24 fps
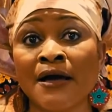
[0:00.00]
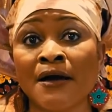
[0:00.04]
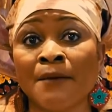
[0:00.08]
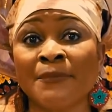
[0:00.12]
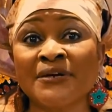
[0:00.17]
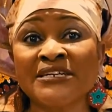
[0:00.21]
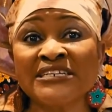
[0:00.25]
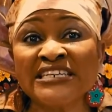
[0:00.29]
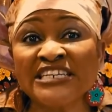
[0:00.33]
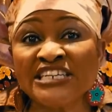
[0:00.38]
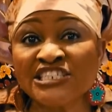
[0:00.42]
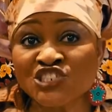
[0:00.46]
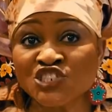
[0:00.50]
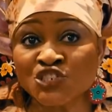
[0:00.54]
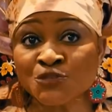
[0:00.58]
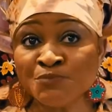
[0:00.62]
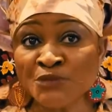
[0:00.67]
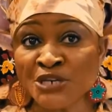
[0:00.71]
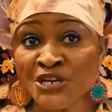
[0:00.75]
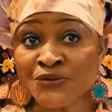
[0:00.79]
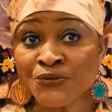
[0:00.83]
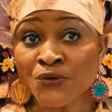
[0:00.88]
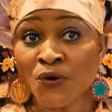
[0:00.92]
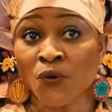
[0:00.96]
but each
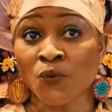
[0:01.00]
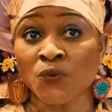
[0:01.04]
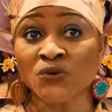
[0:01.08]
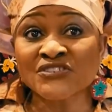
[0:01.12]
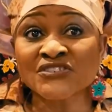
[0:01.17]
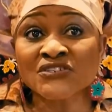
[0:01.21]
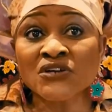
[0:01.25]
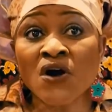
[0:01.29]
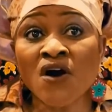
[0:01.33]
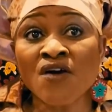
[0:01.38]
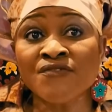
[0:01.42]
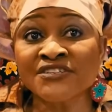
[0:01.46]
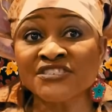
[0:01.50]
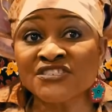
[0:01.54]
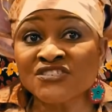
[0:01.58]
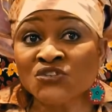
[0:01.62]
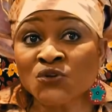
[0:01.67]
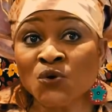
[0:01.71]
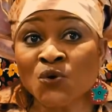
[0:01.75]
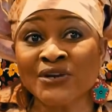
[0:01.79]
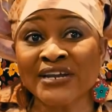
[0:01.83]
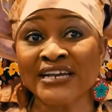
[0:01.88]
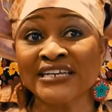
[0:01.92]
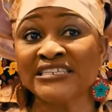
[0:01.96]
mirror was covered
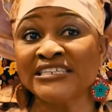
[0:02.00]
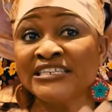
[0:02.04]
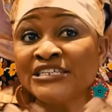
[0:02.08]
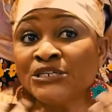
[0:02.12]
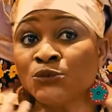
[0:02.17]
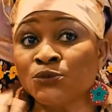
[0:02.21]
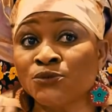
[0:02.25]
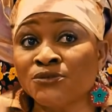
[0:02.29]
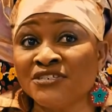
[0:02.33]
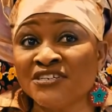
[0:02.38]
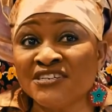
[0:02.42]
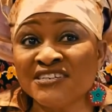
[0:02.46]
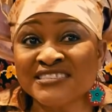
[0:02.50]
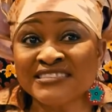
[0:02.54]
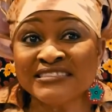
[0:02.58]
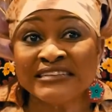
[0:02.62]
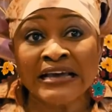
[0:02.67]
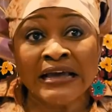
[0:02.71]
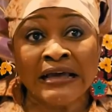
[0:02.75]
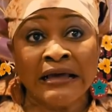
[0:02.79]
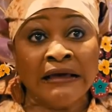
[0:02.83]
so that he could not